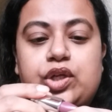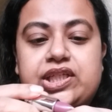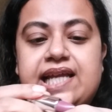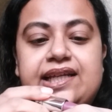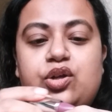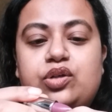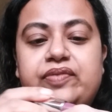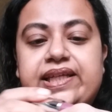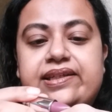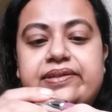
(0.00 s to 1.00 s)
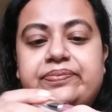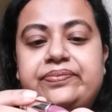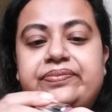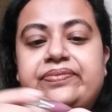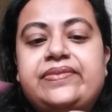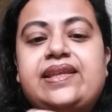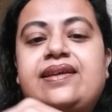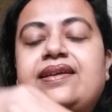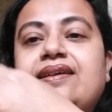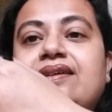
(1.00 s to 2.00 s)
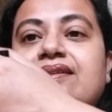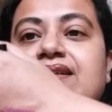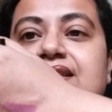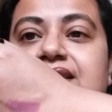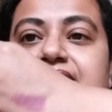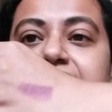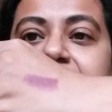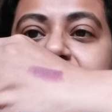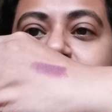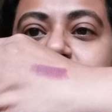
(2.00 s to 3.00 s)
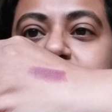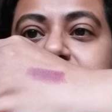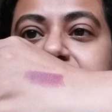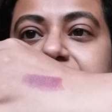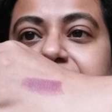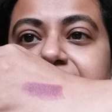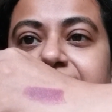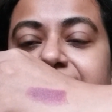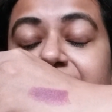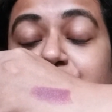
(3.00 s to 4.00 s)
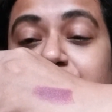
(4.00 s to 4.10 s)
what, I cannot wait. This is how the